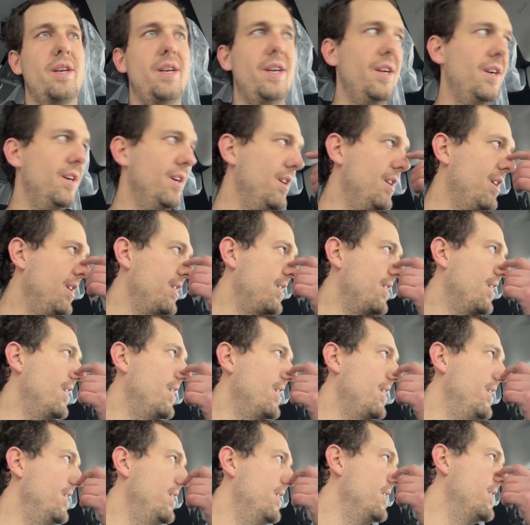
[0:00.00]
here. I got
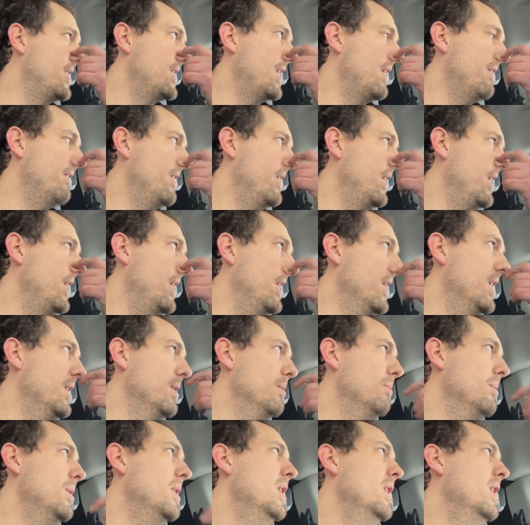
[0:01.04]
here at 7
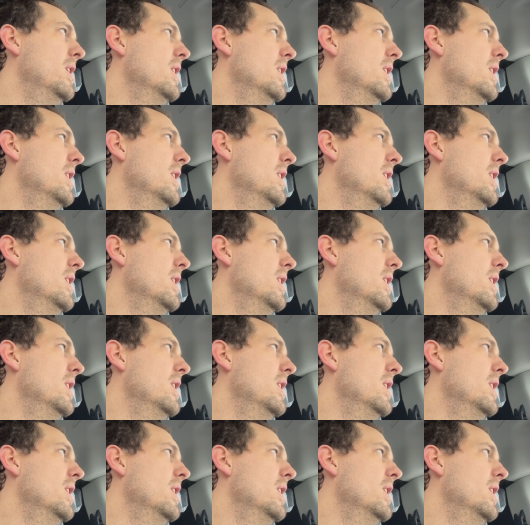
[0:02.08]
a.m.